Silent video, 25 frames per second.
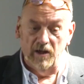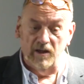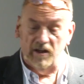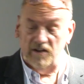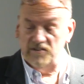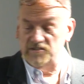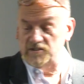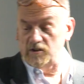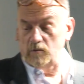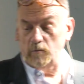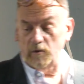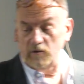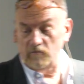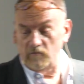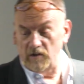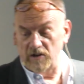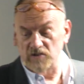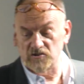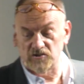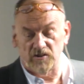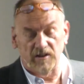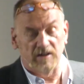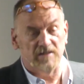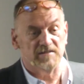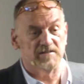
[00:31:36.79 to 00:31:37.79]
until we
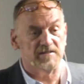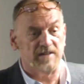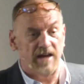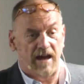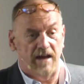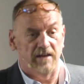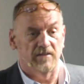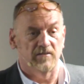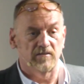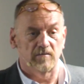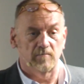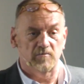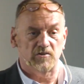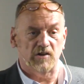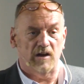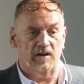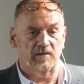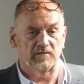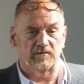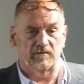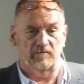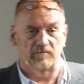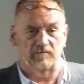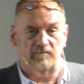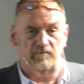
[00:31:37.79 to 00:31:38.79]
reach this end
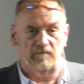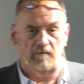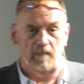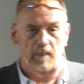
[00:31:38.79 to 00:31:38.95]
objective.